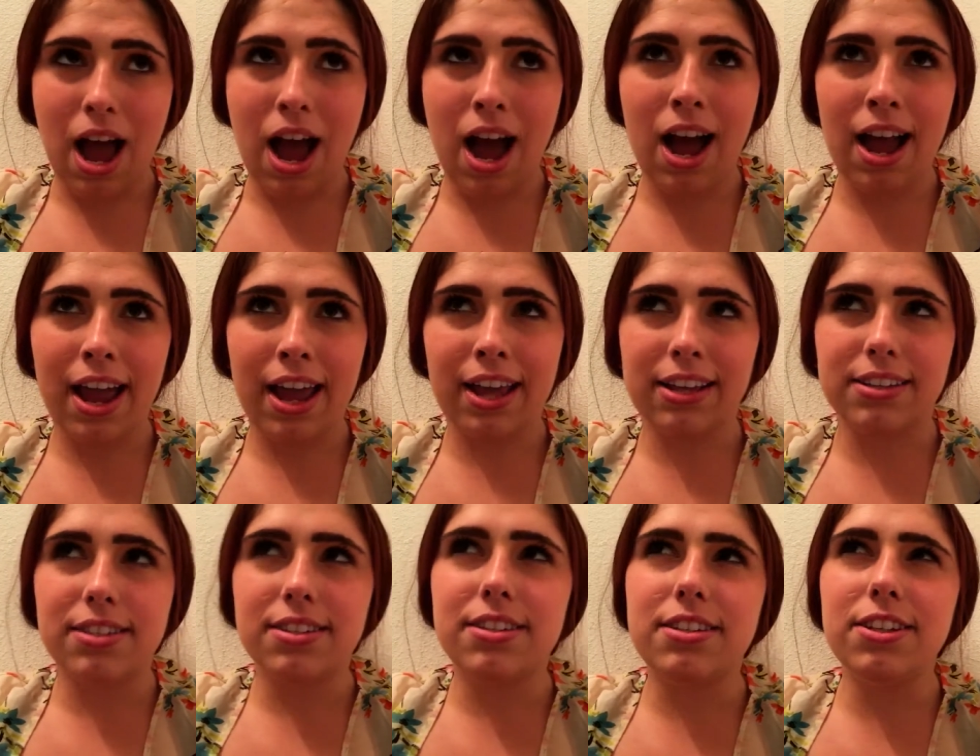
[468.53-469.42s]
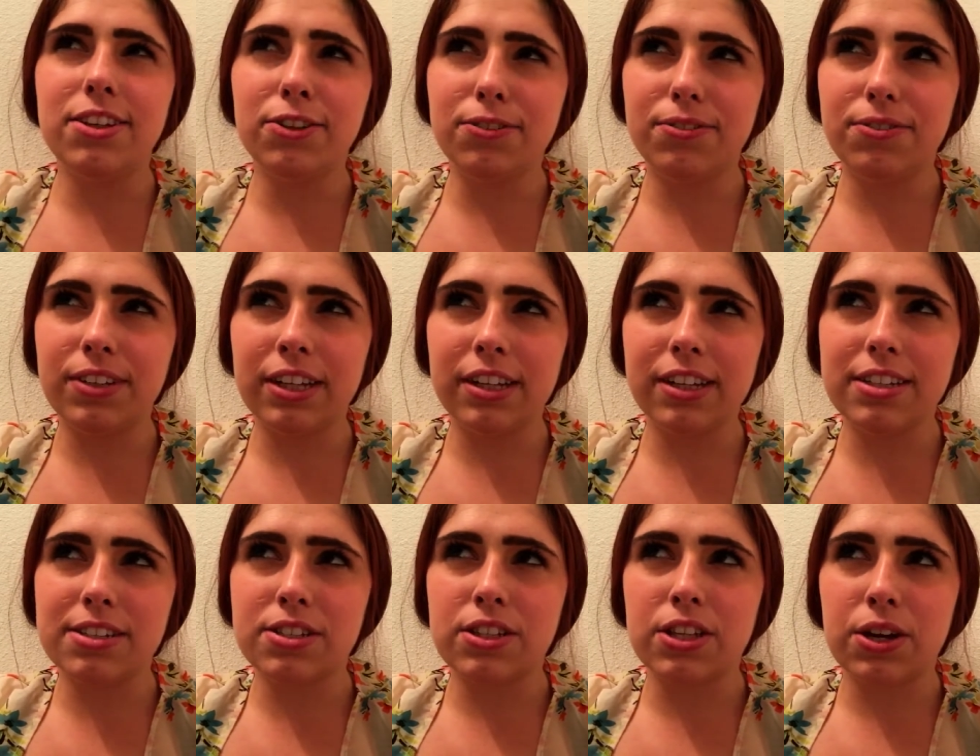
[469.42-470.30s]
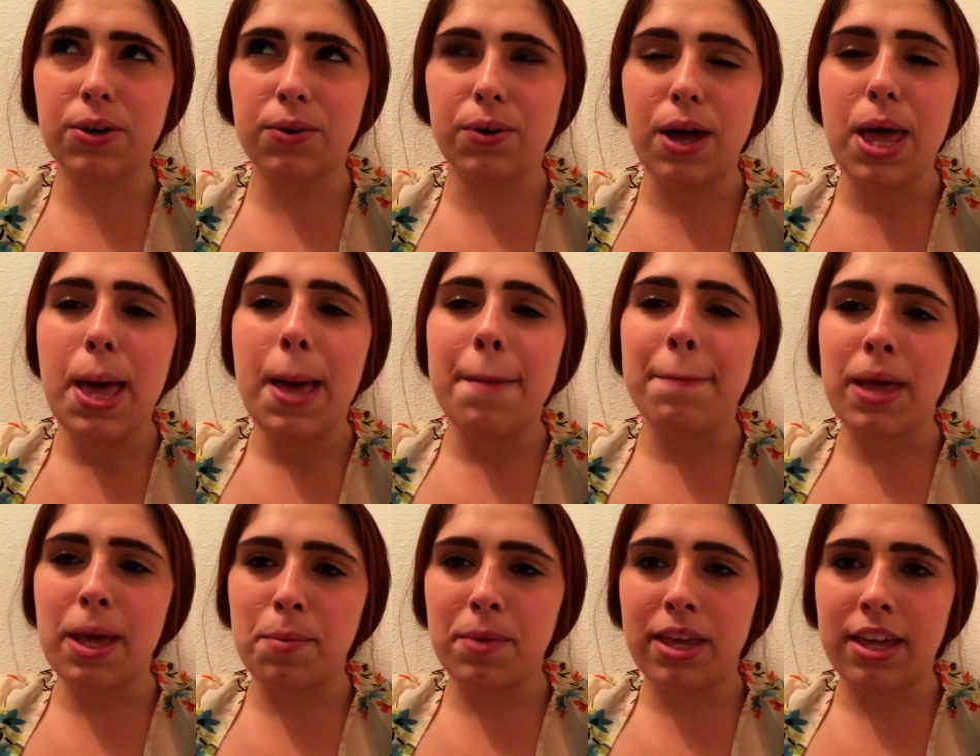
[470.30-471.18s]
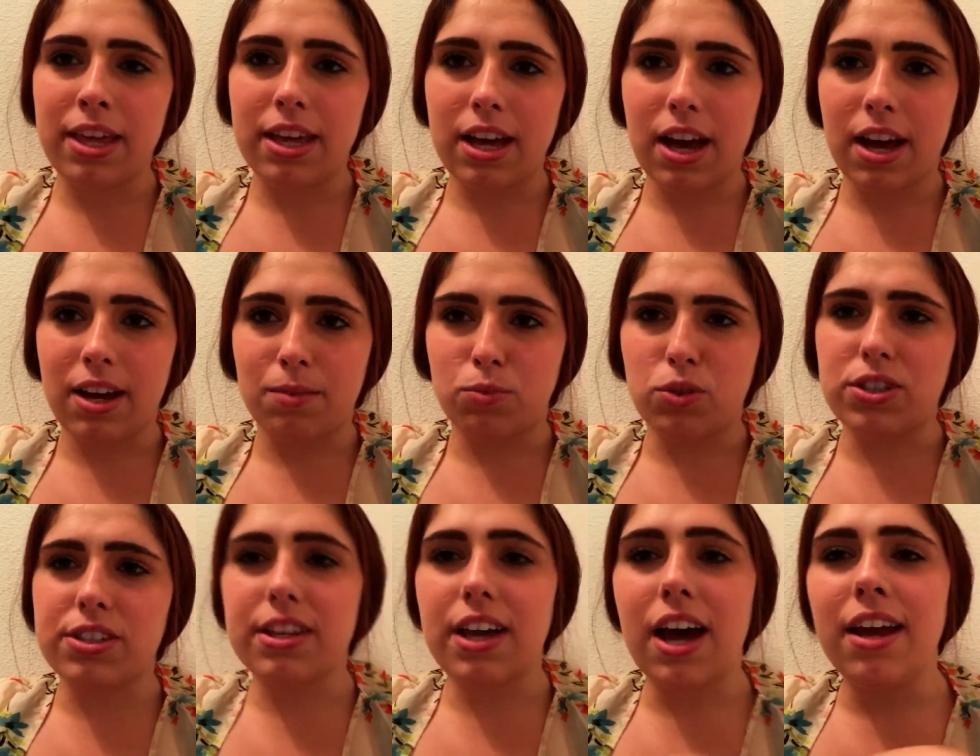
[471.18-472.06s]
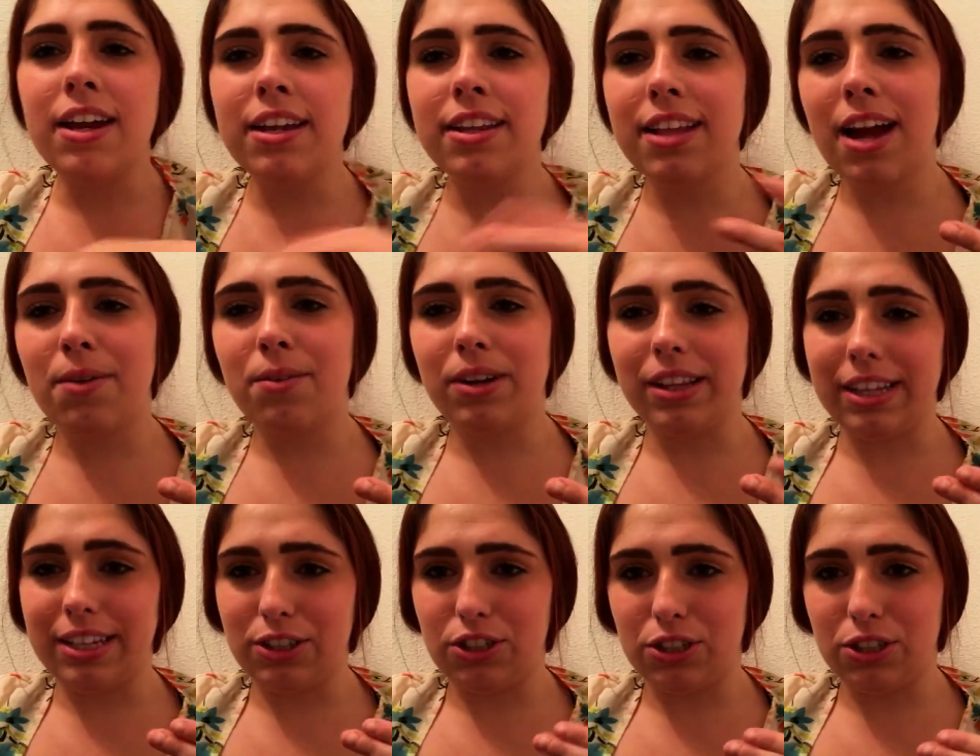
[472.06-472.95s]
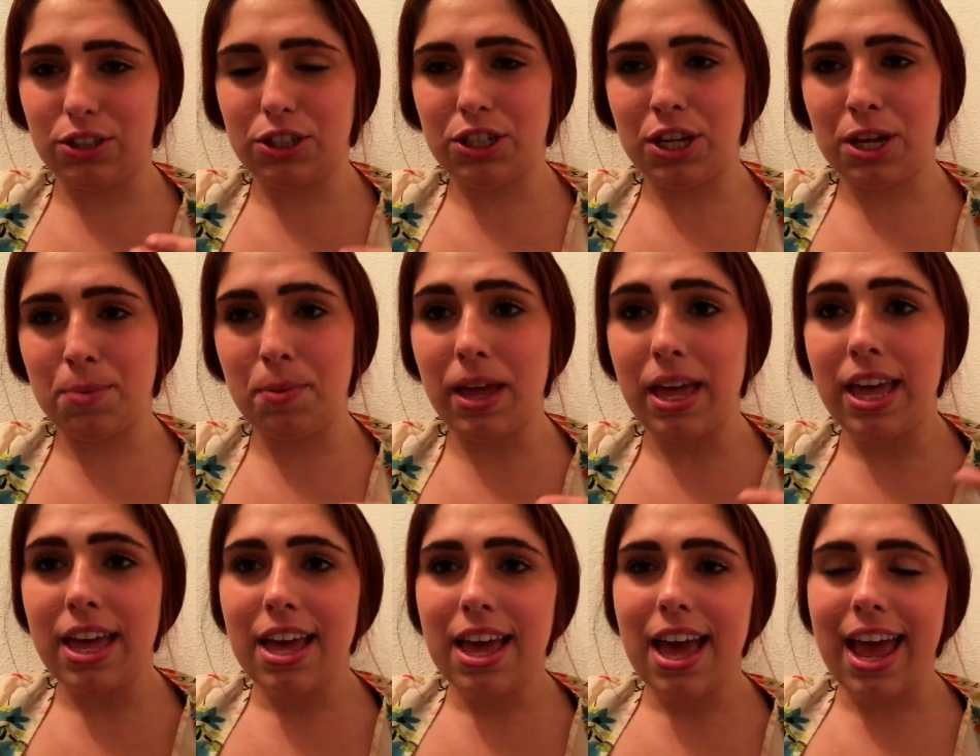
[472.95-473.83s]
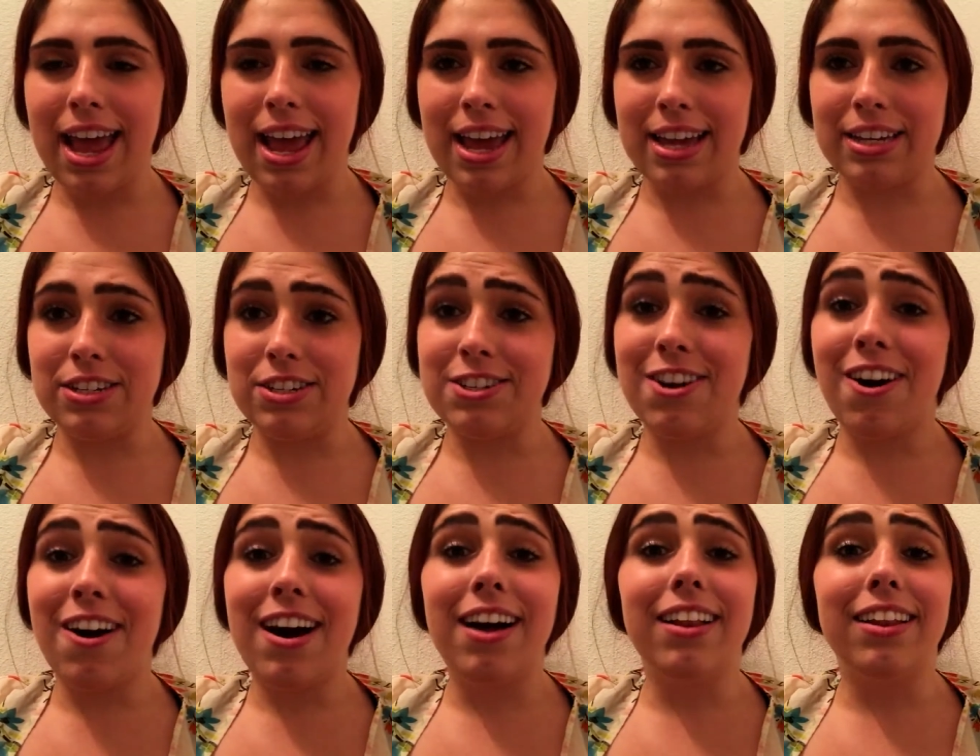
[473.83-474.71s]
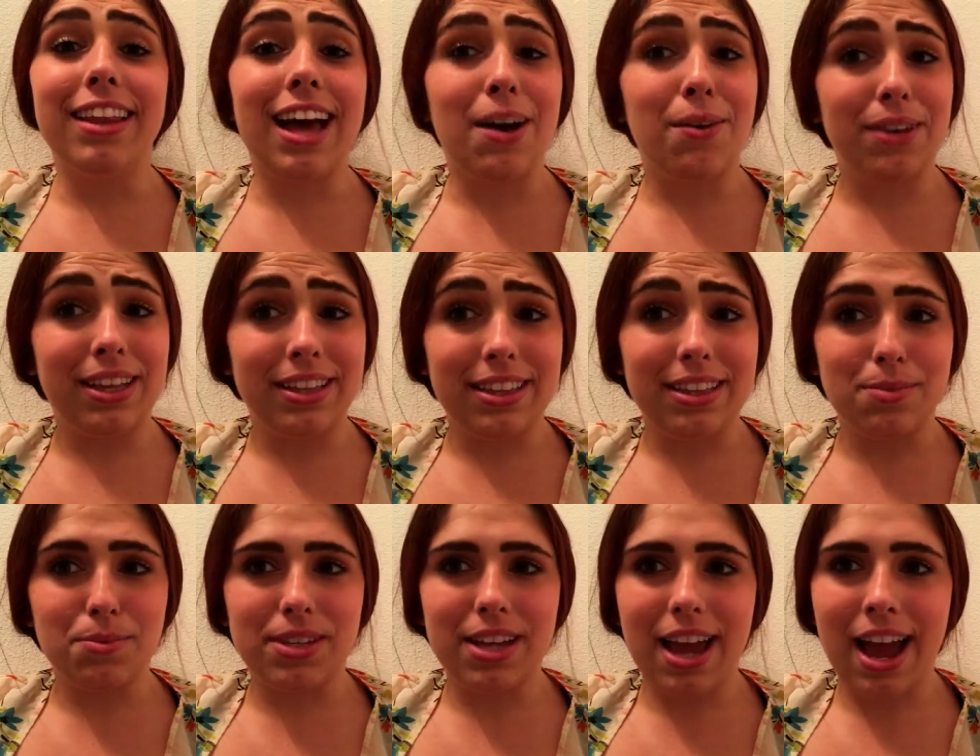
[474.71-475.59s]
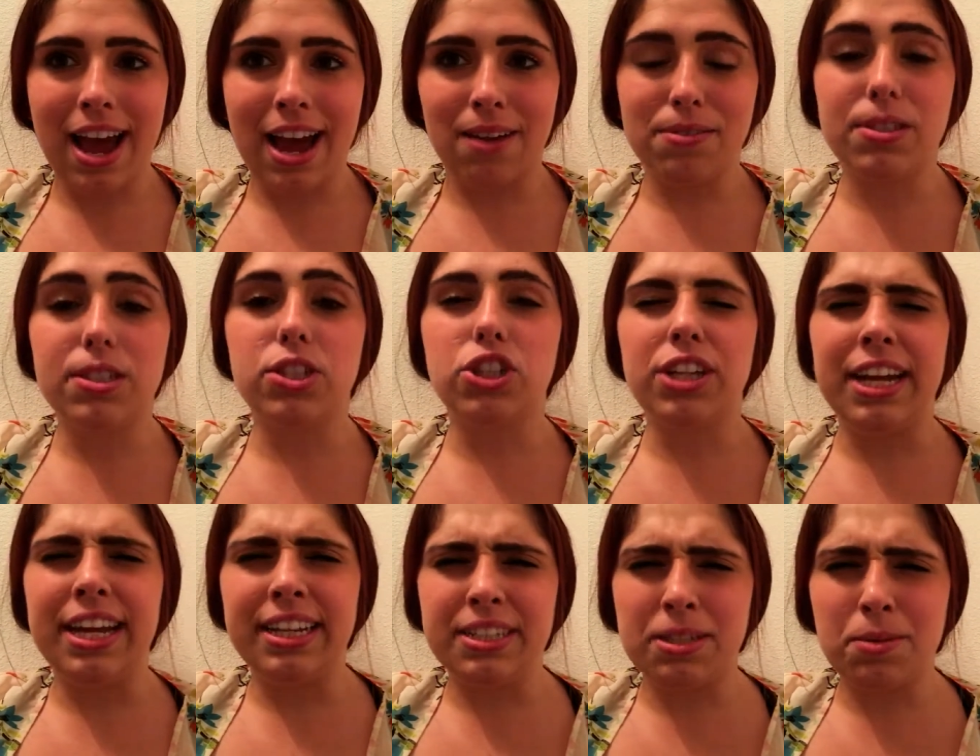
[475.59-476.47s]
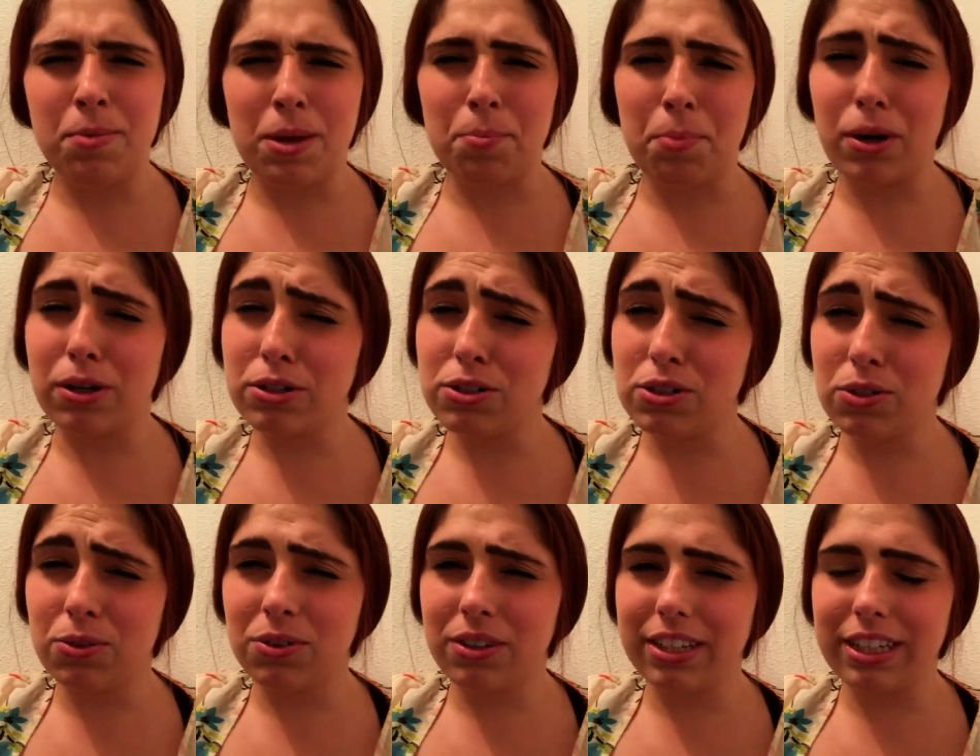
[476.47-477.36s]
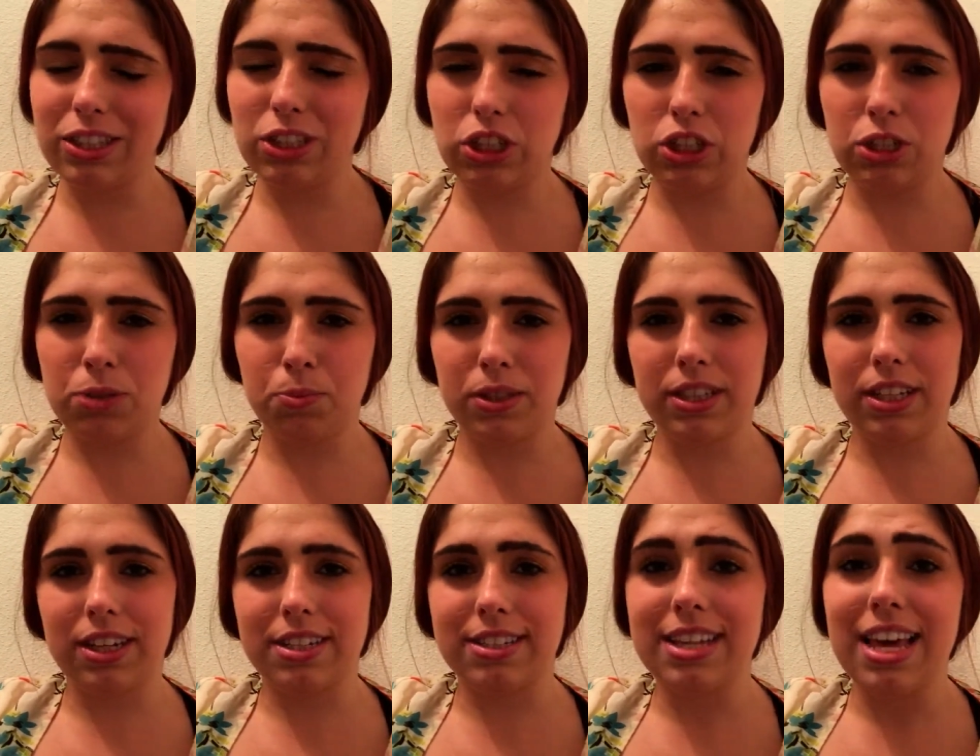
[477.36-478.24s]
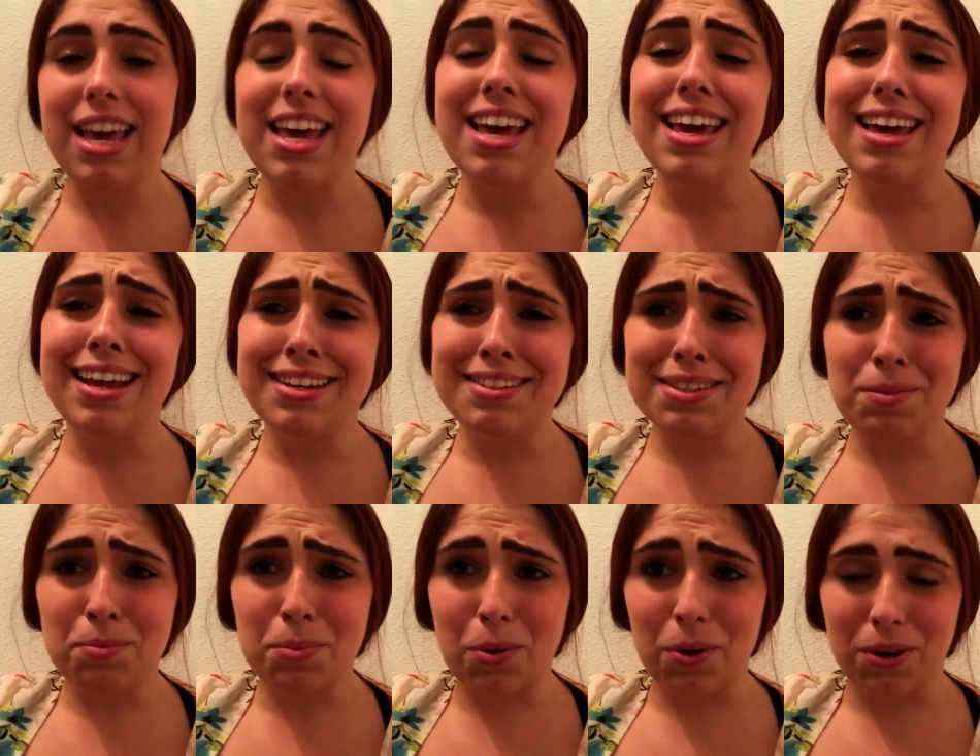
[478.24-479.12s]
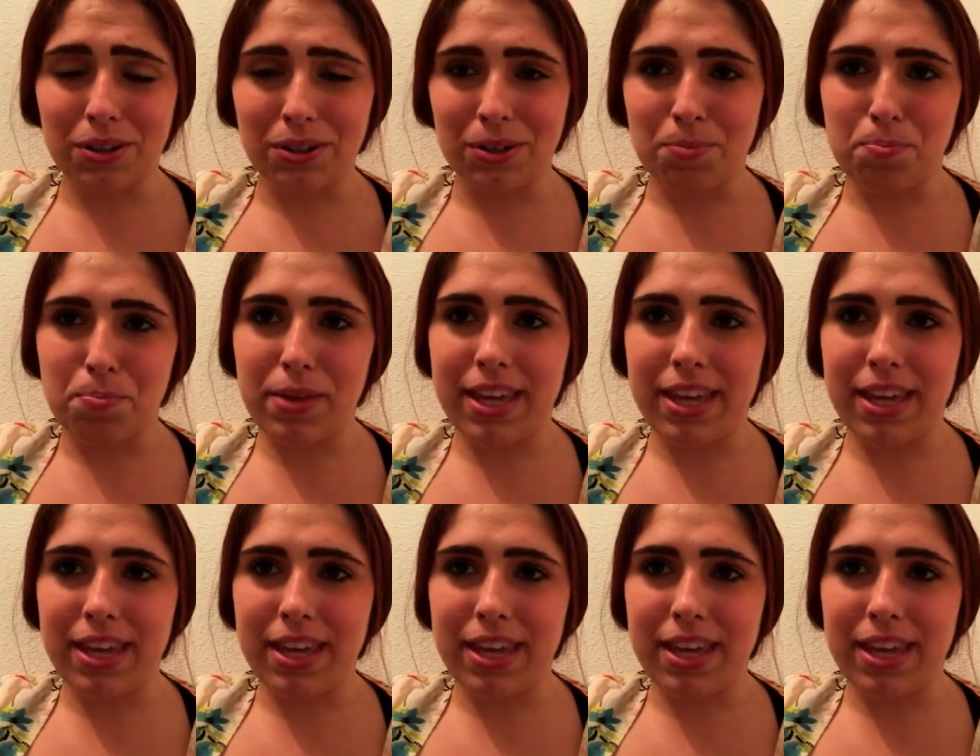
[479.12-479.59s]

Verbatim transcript: I still feel as though maybe um, just cutting that relationship and not allowing them to have such an intimate personal relationship with us is important